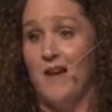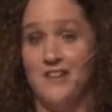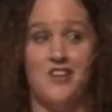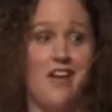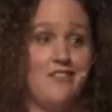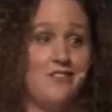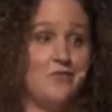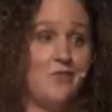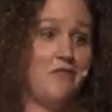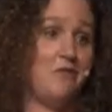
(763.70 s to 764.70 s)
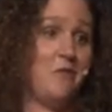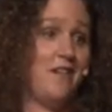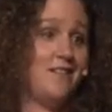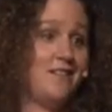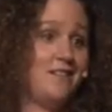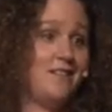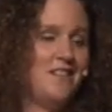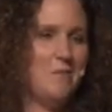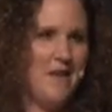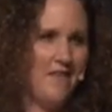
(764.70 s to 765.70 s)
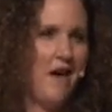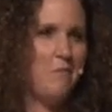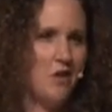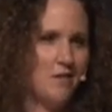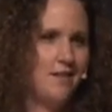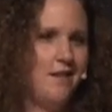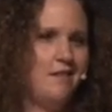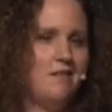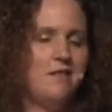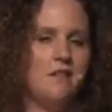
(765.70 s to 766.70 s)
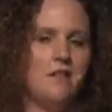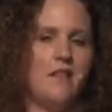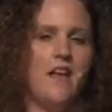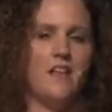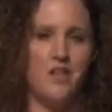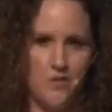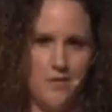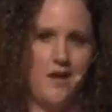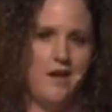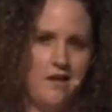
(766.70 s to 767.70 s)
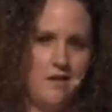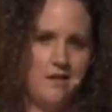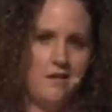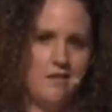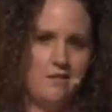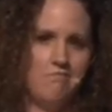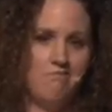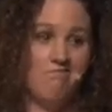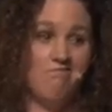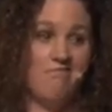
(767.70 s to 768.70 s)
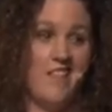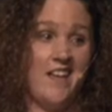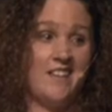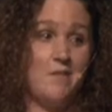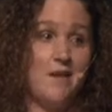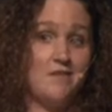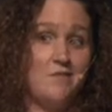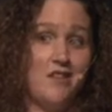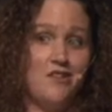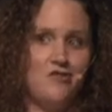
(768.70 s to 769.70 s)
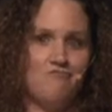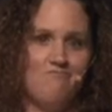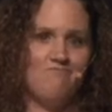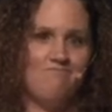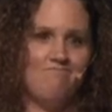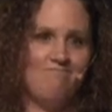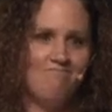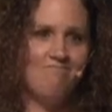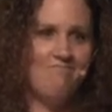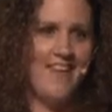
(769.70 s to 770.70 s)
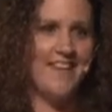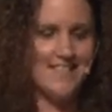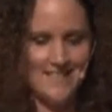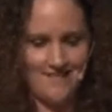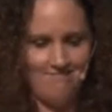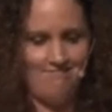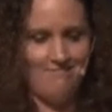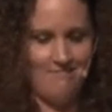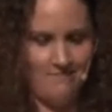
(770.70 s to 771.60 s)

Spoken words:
my challenge for everyone is to be that person that you needed. And that's the best we can do. Thanks.